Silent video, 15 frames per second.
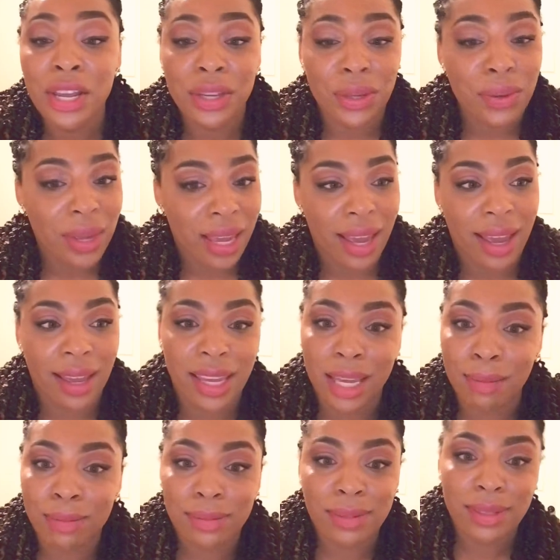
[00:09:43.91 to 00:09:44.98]
You can't
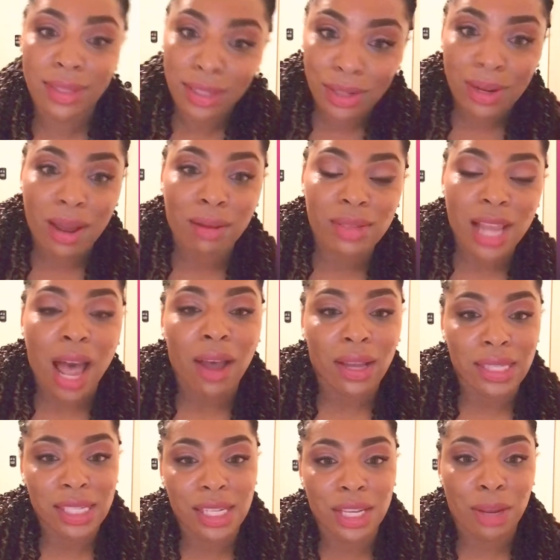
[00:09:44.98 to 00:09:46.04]
keep,
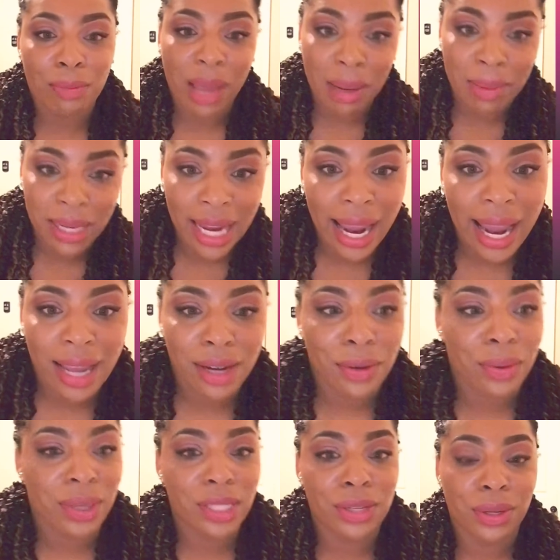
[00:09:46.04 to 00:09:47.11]
talking to your baby daddy
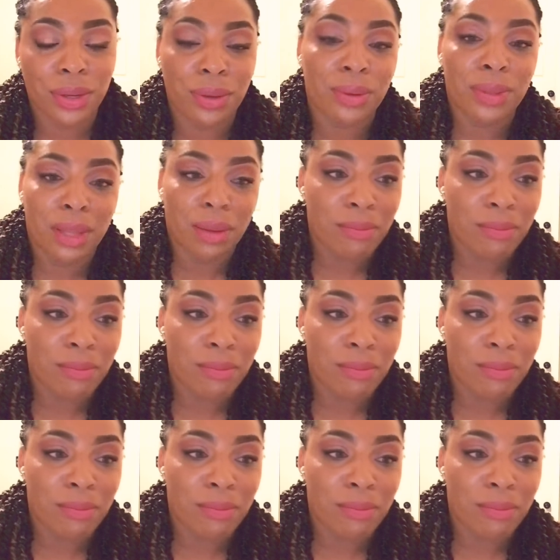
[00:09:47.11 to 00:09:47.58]
or to